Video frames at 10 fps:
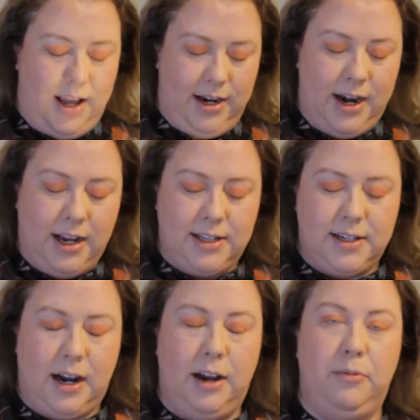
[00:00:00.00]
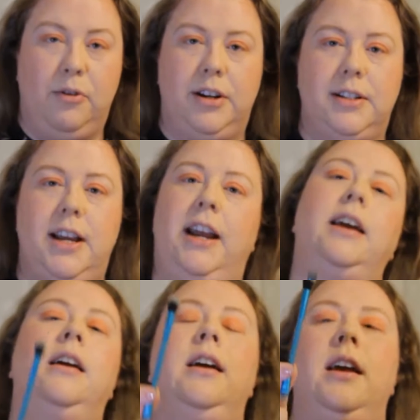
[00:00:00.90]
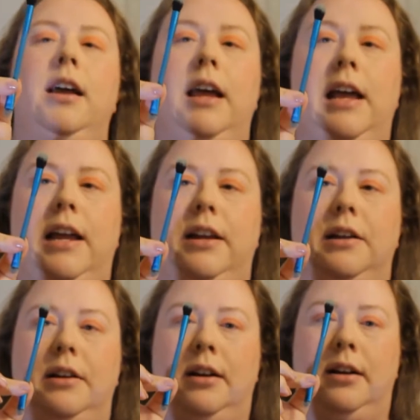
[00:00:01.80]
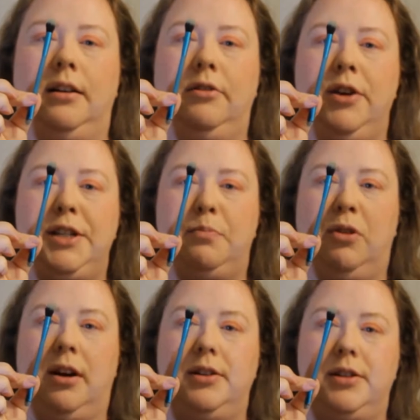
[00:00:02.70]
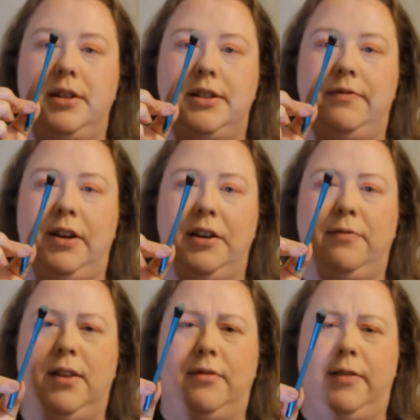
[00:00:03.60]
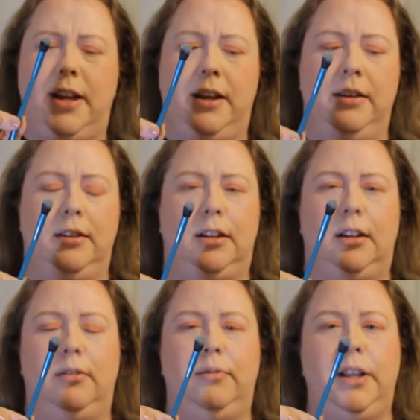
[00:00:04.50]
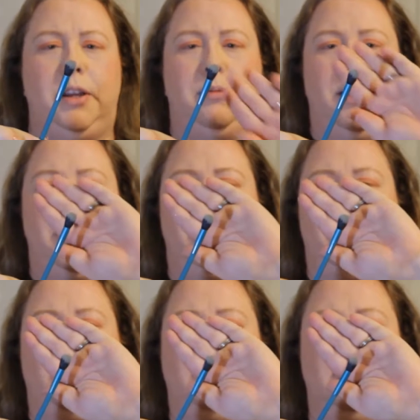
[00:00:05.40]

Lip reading: Next, I'm going to take a crease brush. It's very fluffy, really pretty though.